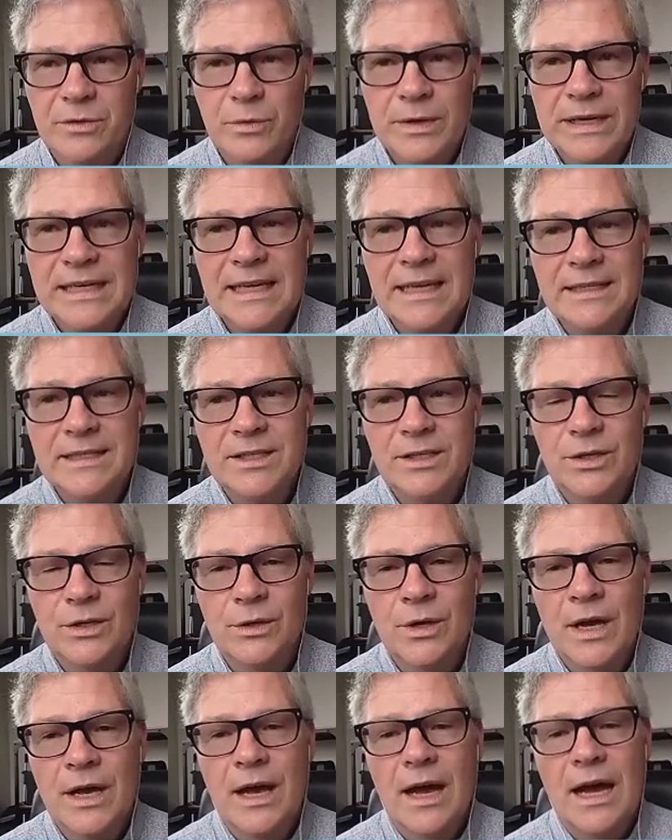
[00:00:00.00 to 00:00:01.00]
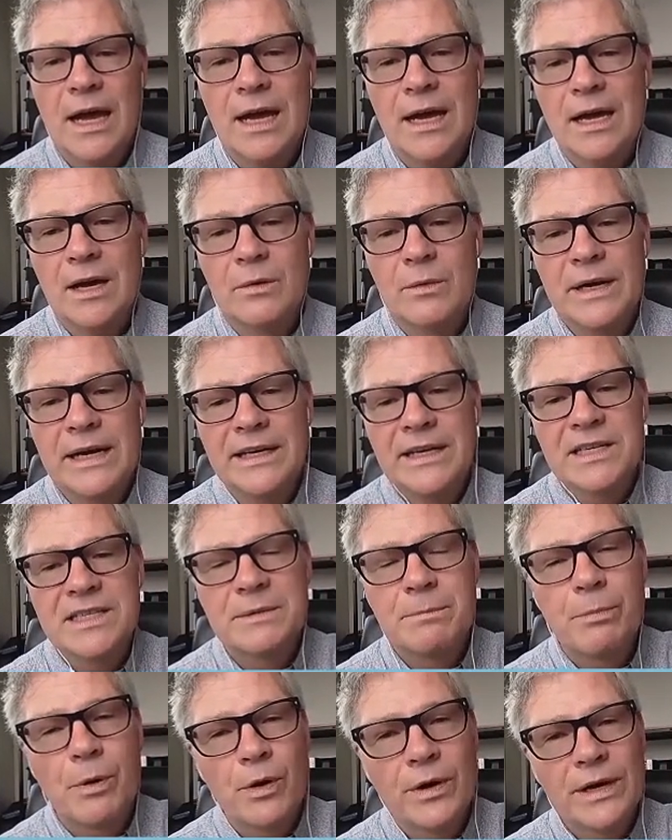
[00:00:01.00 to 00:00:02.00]
We need to
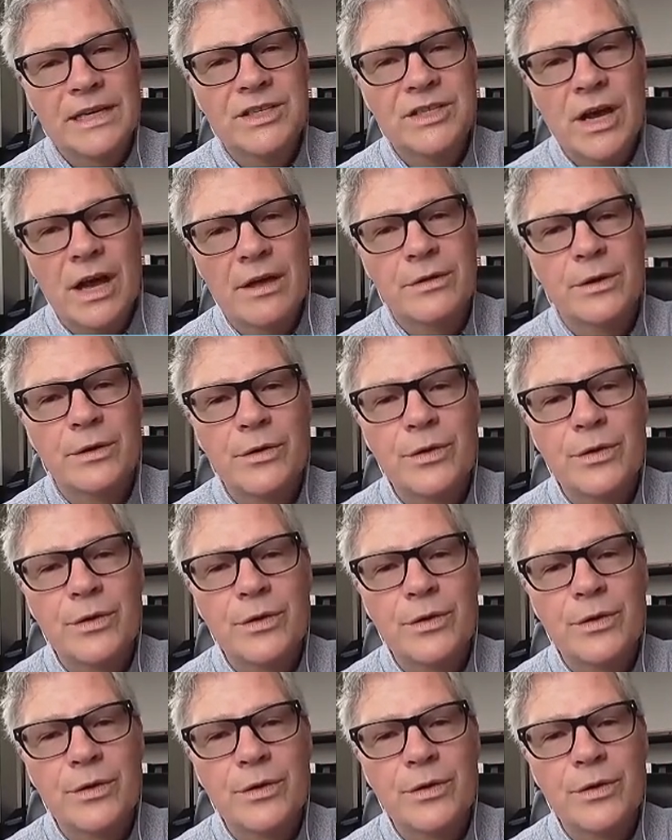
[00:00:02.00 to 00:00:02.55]
support each other